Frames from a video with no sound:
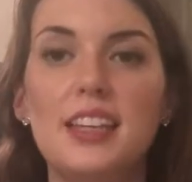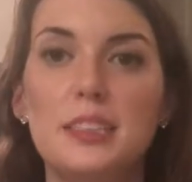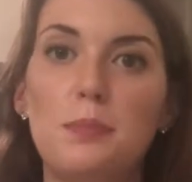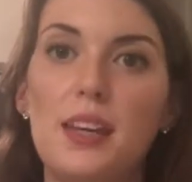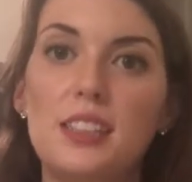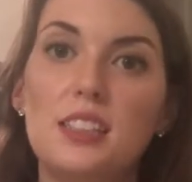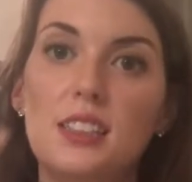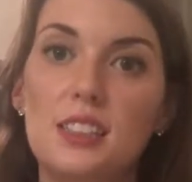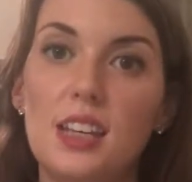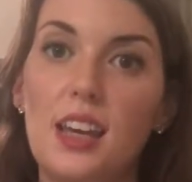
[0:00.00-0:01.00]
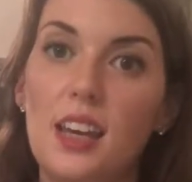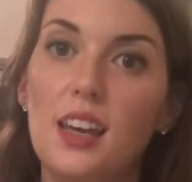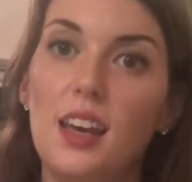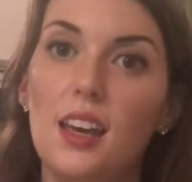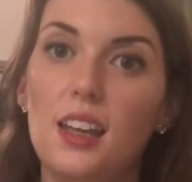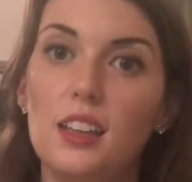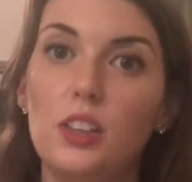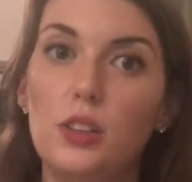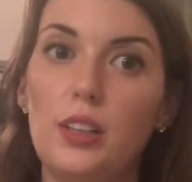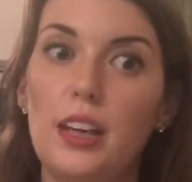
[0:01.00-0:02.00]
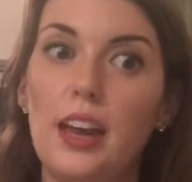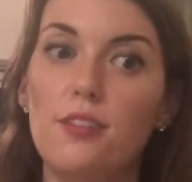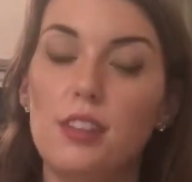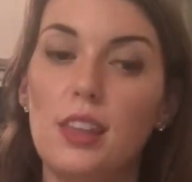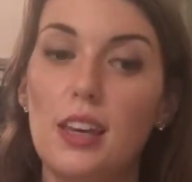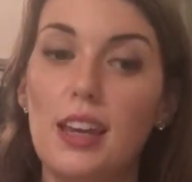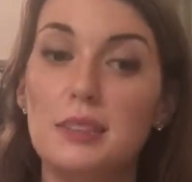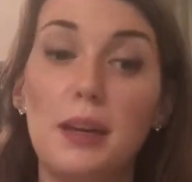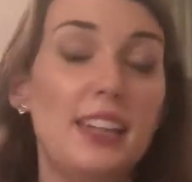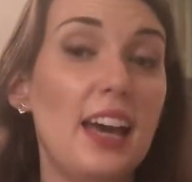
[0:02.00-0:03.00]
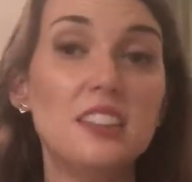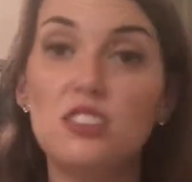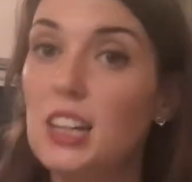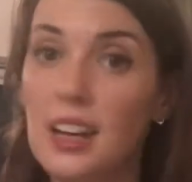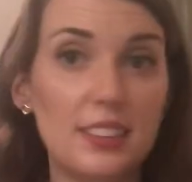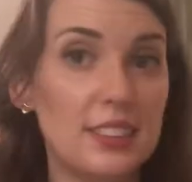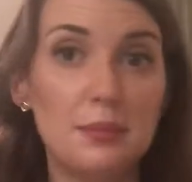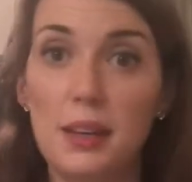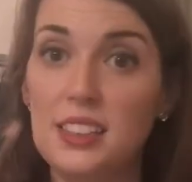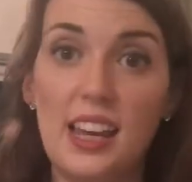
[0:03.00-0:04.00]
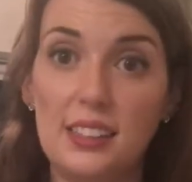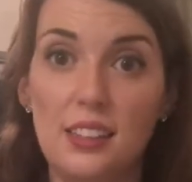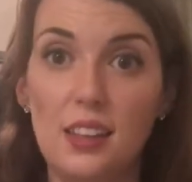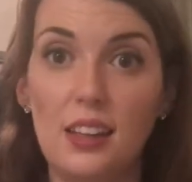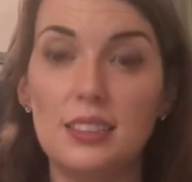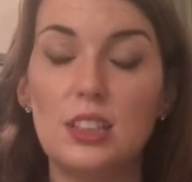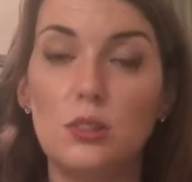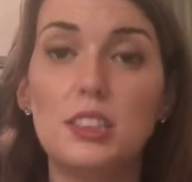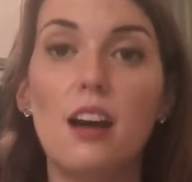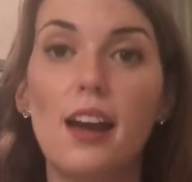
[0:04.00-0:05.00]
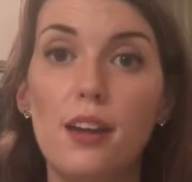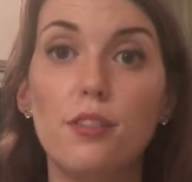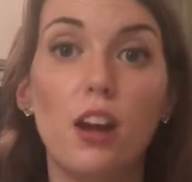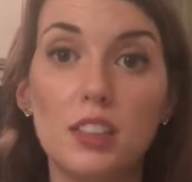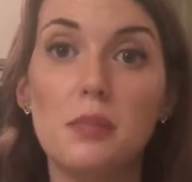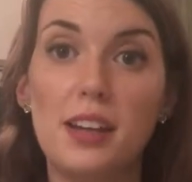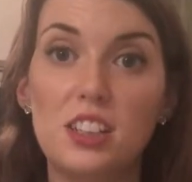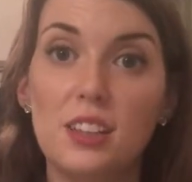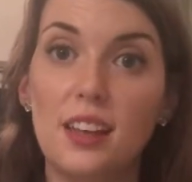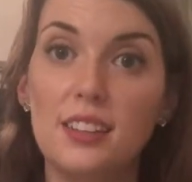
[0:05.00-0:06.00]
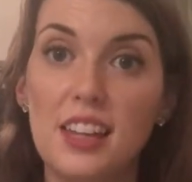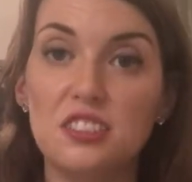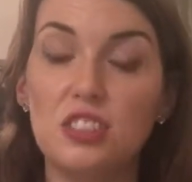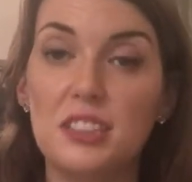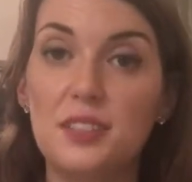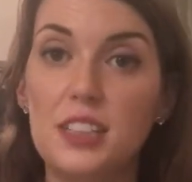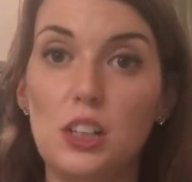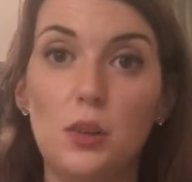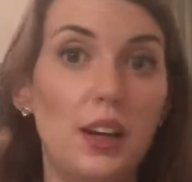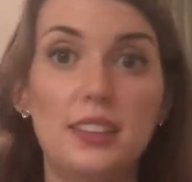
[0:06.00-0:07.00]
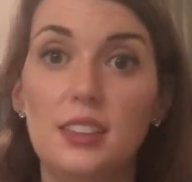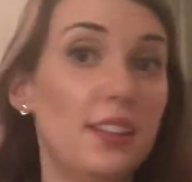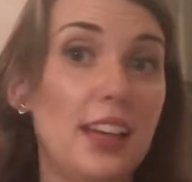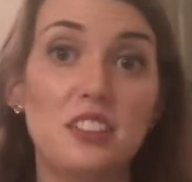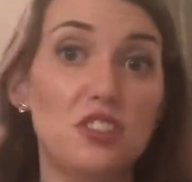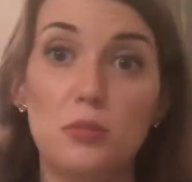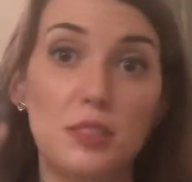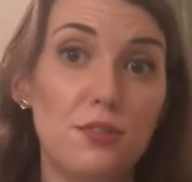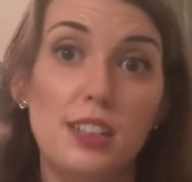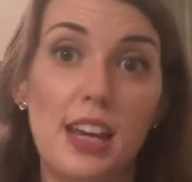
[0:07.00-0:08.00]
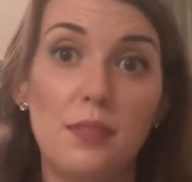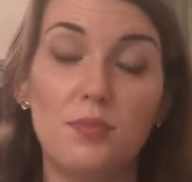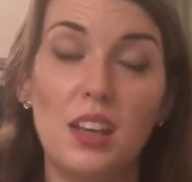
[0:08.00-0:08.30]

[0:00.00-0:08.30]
I spent today, including everything I spent yesterday, I didn't spend anything. So sorry, I forgot to mention that in yesterday's video. Yesterday was free day.